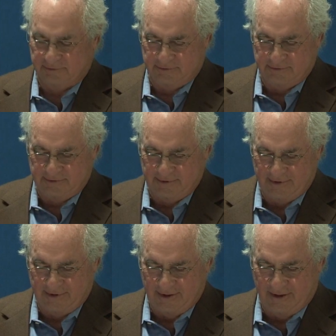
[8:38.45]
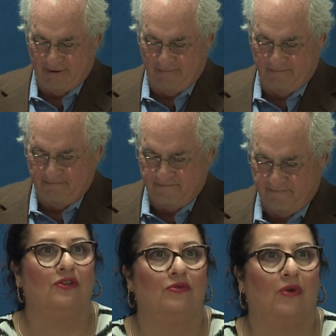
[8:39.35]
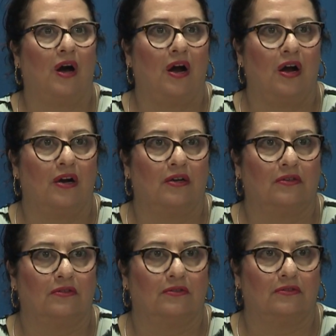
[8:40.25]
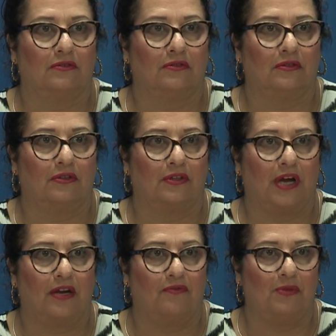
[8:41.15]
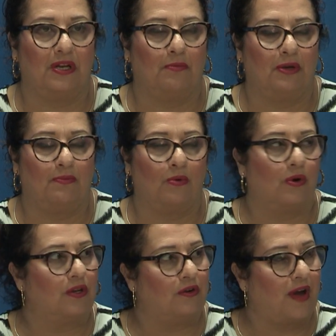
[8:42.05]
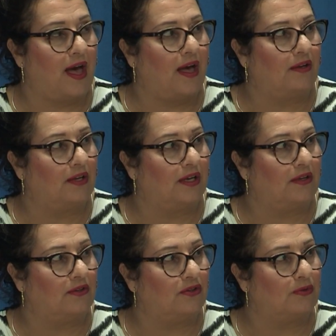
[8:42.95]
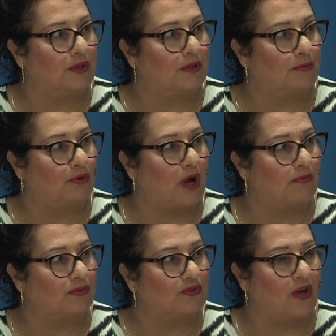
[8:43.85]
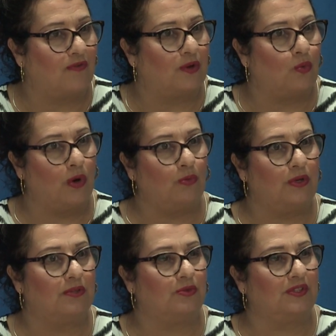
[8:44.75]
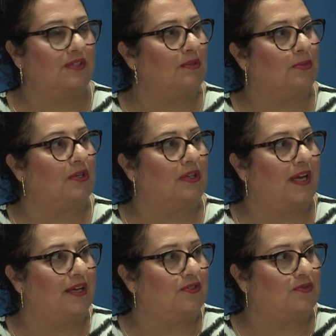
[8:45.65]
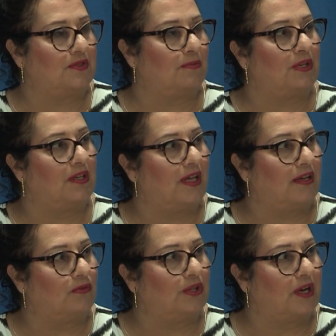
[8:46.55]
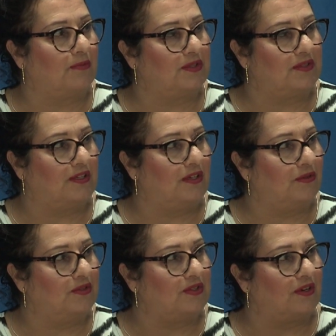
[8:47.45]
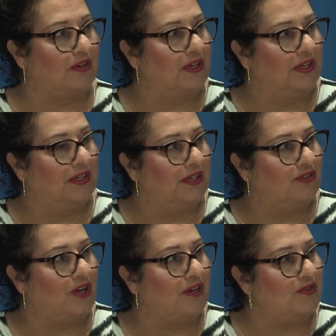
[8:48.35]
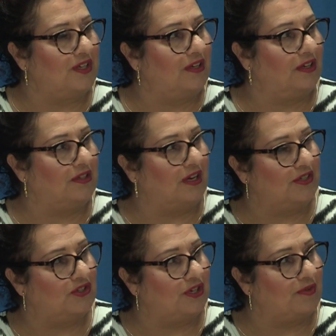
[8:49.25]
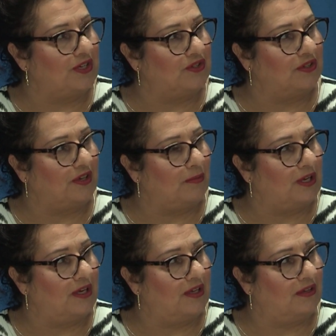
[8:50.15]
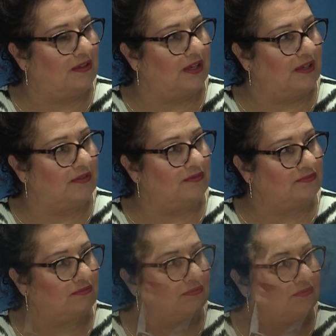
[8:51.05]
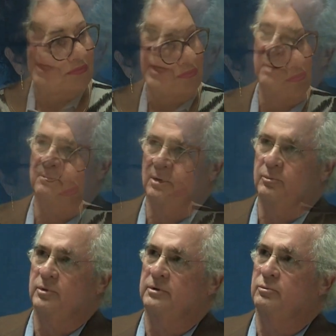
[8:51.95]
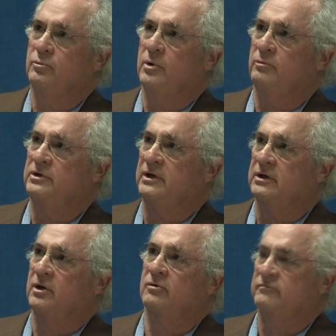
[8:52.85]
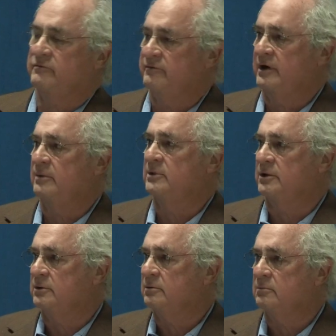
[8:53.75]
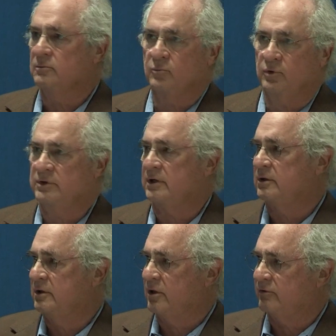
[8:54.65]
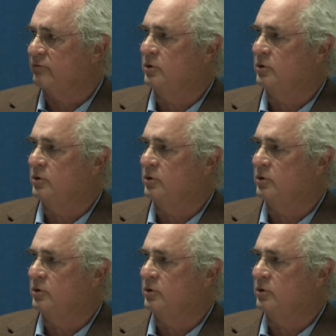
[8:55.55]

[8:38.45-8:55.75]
I love that you are kind of meeting people where they're at and doing the problem solving. What's a typical age of somebody that would come to see you? Are you seeing a younger generation coming in? Well, I am, but when we take care of a family, we're taking care of all the